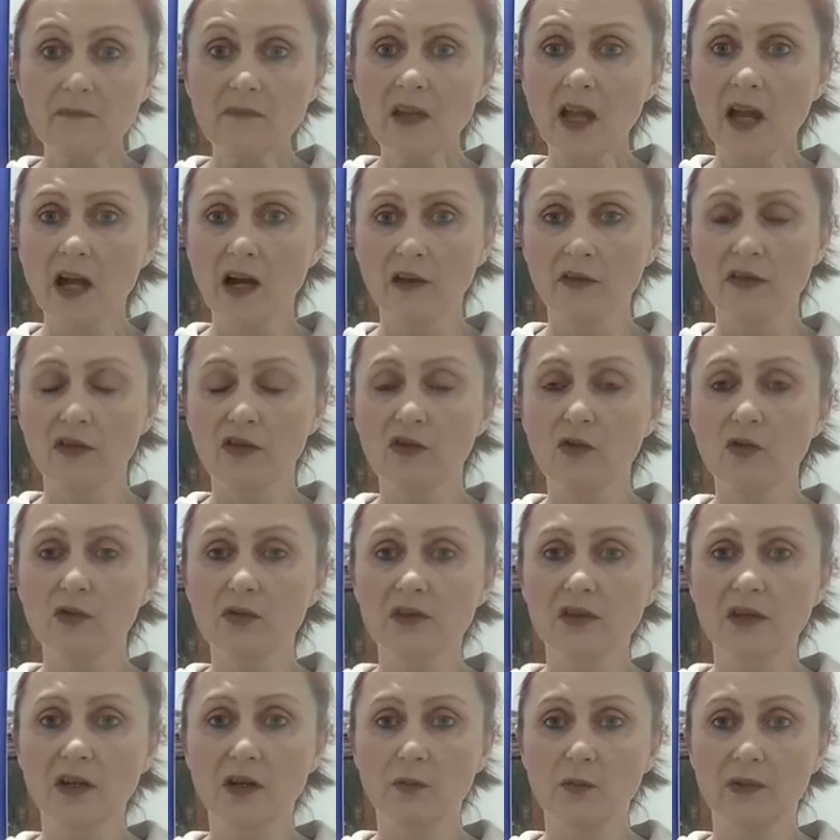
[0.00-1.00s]
Our
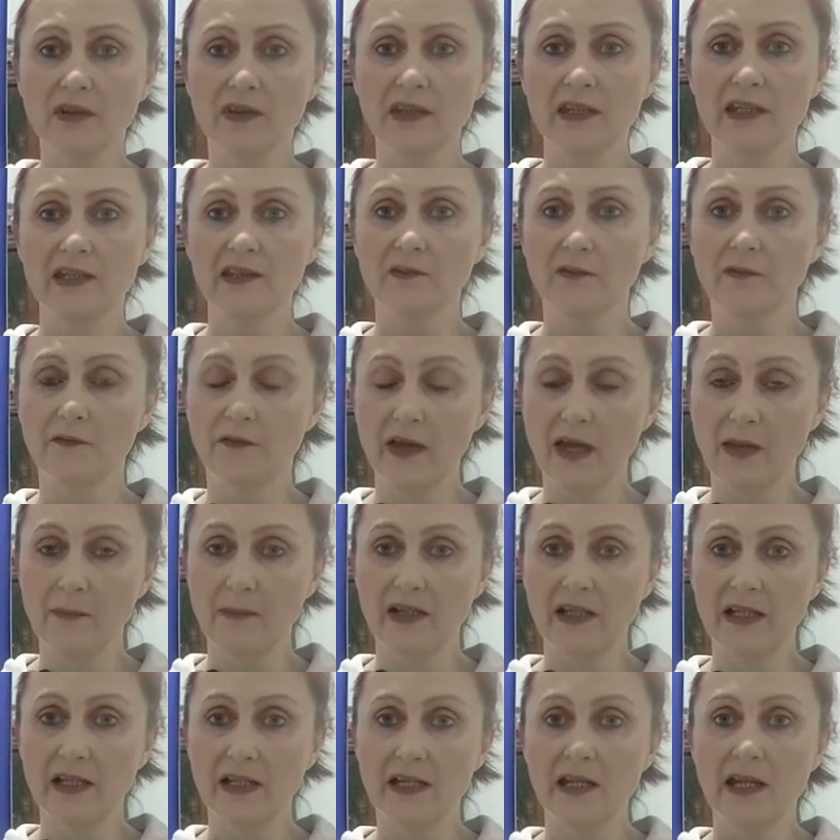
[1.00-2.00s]
thoughts are with his
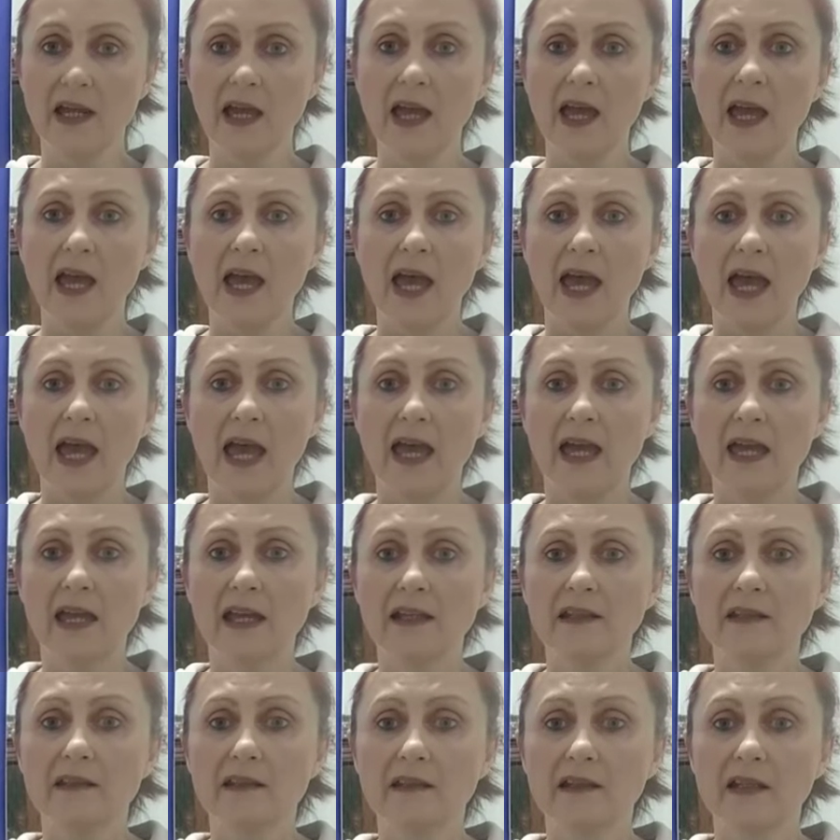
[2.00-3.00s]
family,
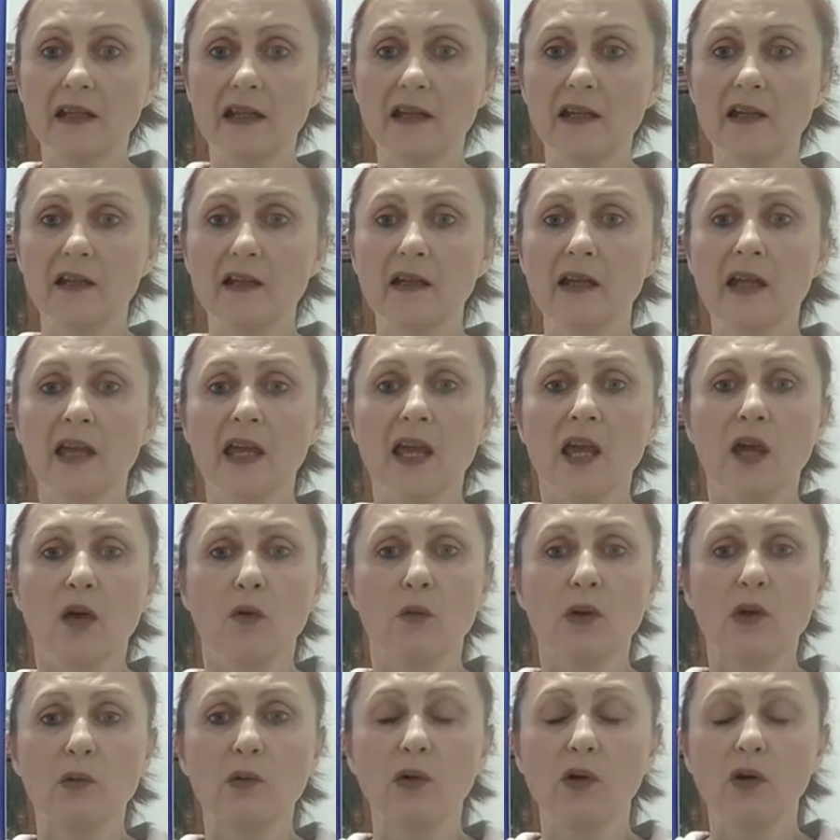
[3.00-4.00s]
and
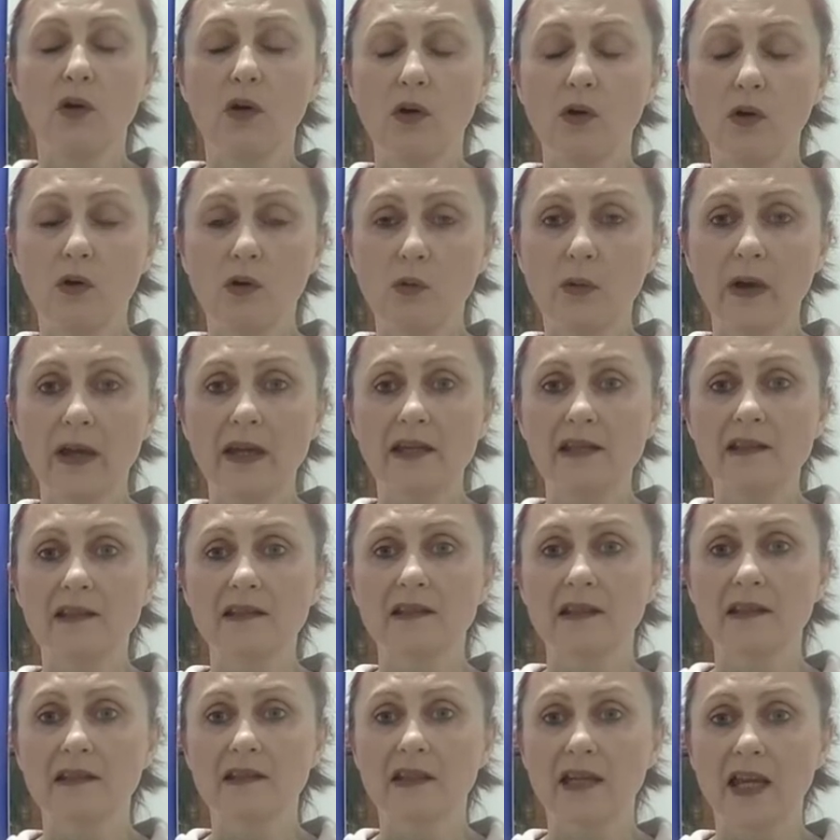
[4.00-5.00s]
we will
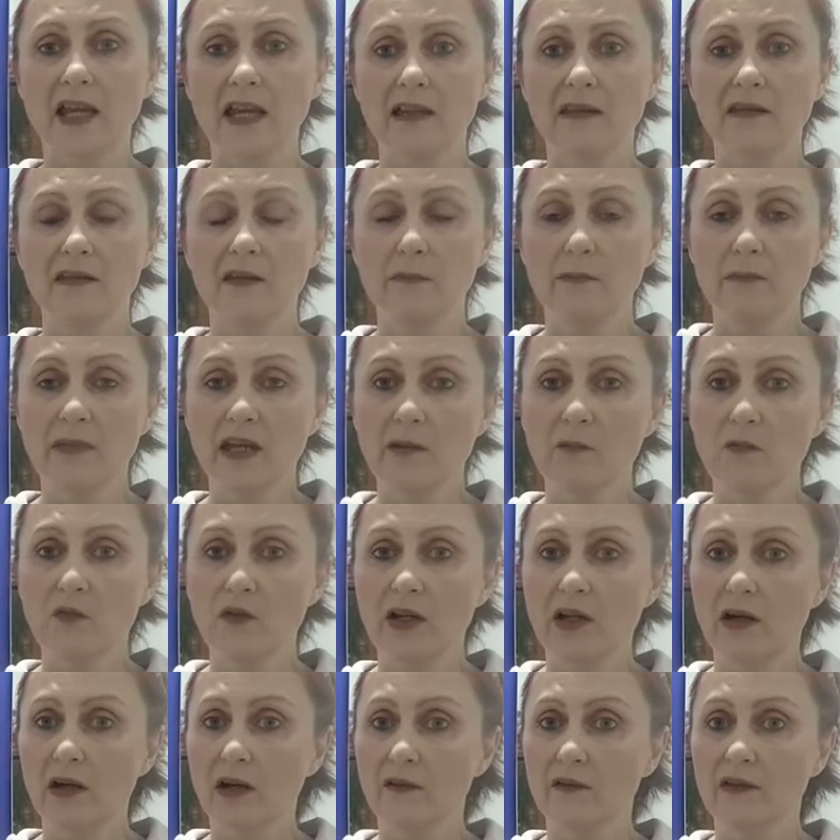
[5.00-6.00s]
always take the
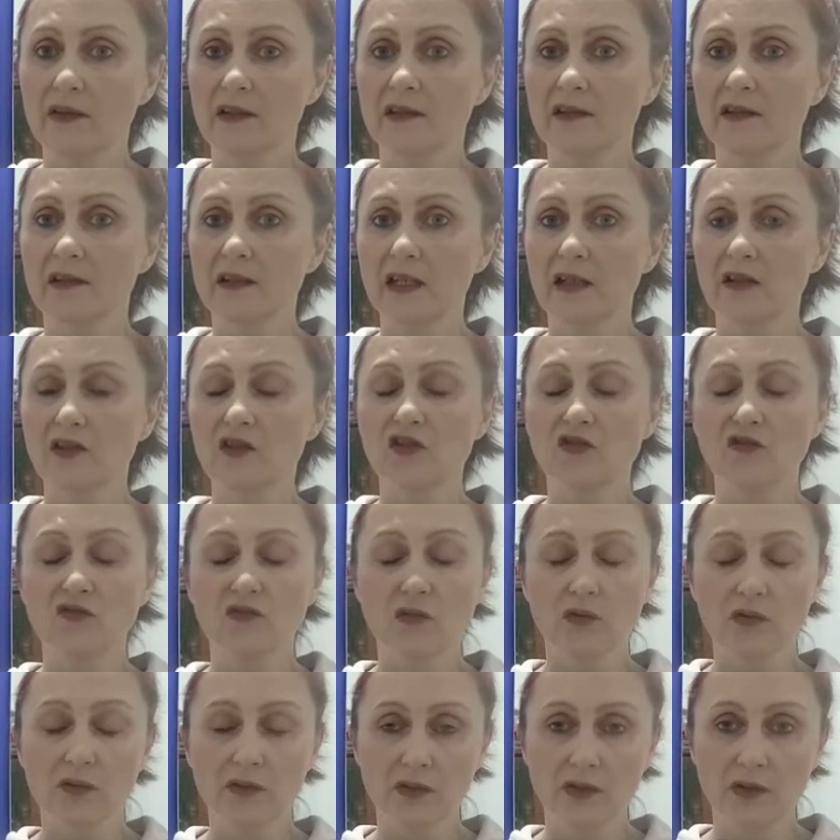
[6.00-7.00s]
memory of this
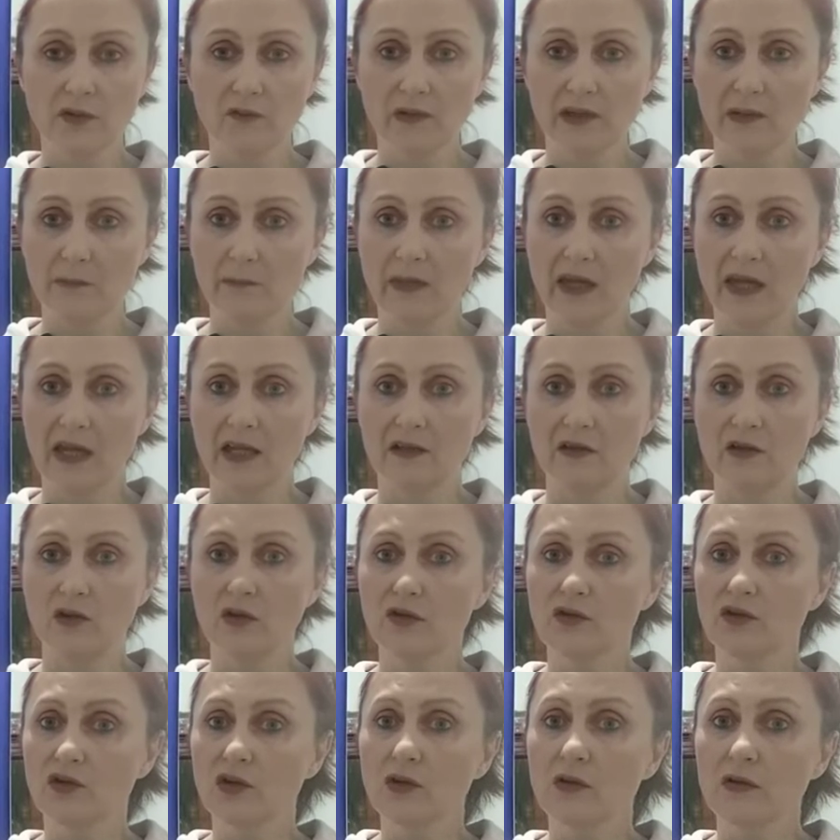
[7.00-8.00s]
extraordinary man
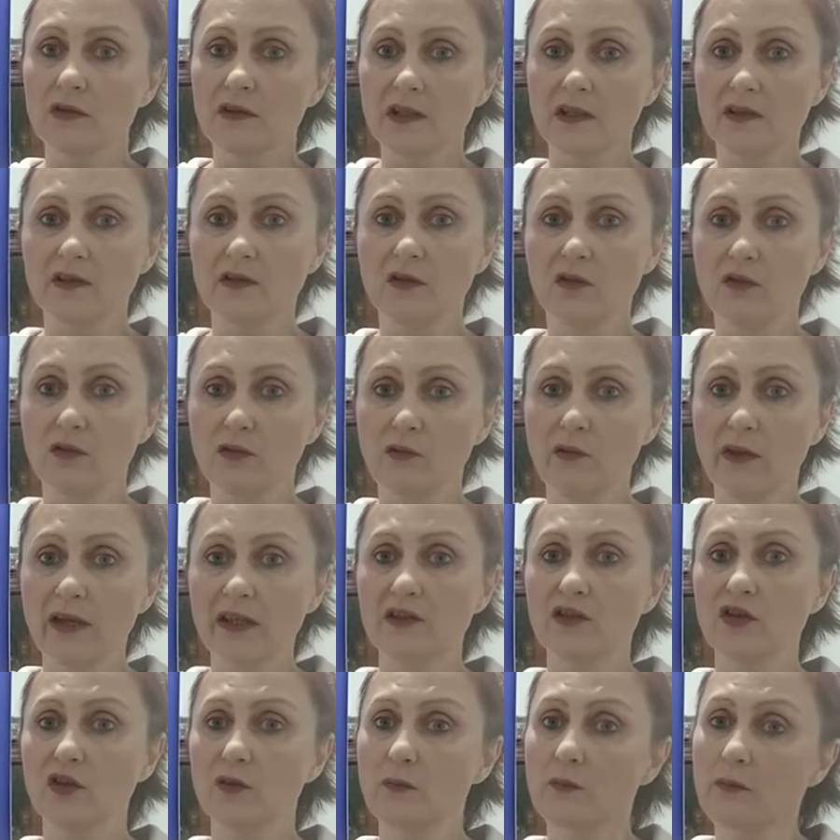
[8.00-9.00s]
who taught us all
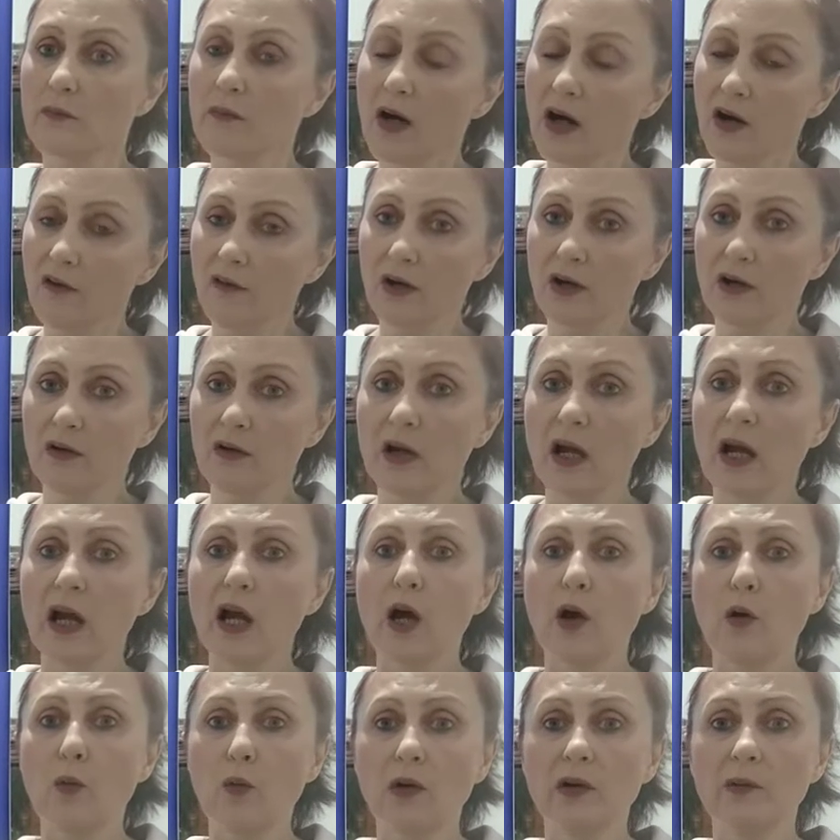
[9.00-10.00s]
that tomorrow
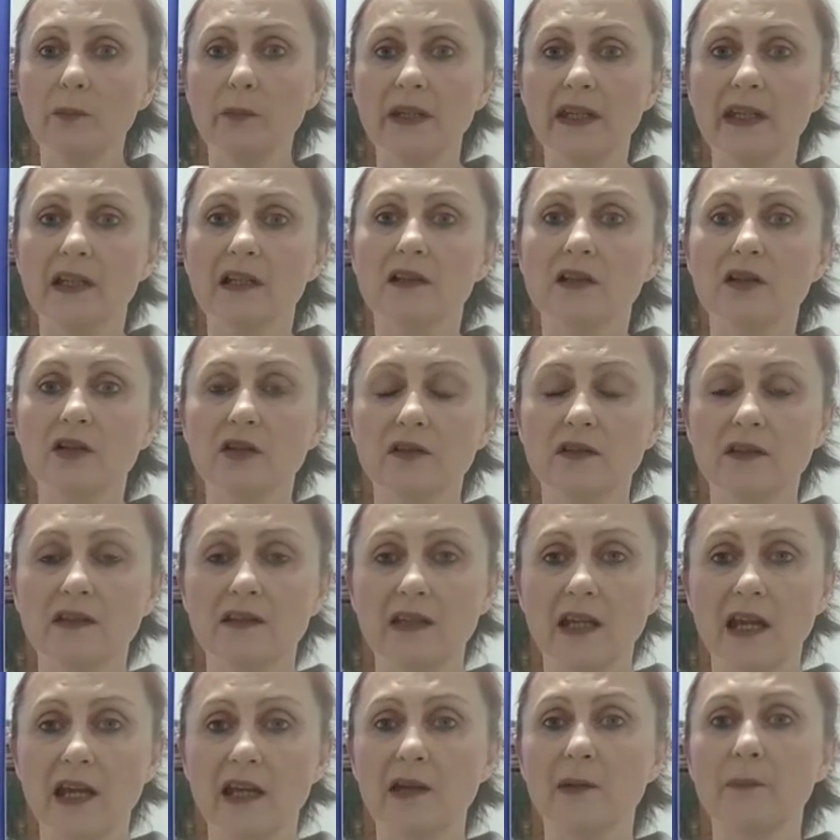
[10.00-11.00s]
will be a good
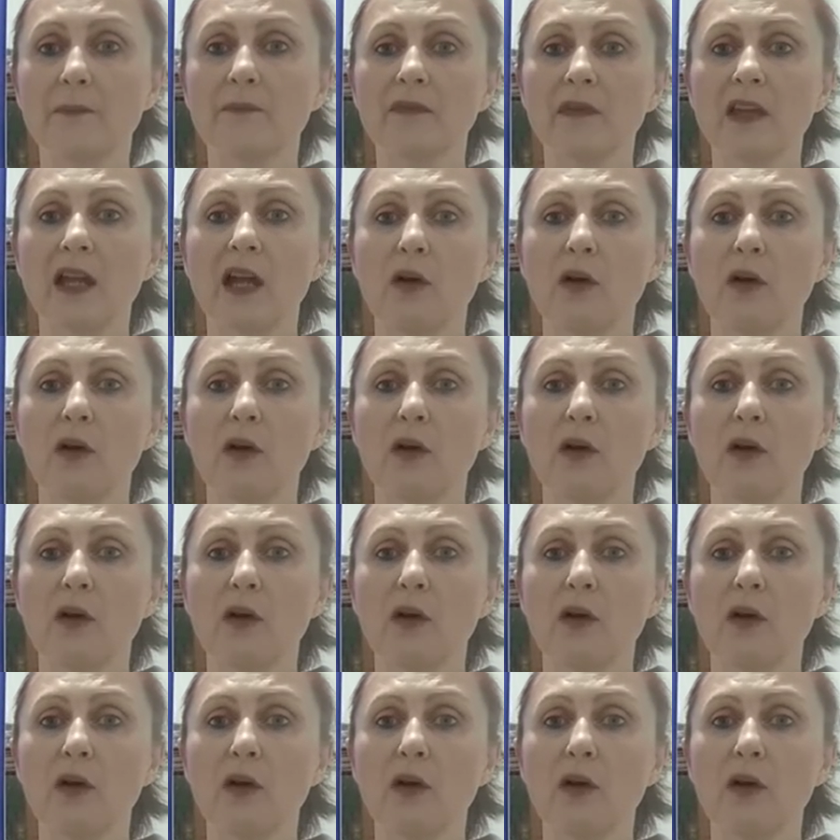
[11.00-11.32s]
day.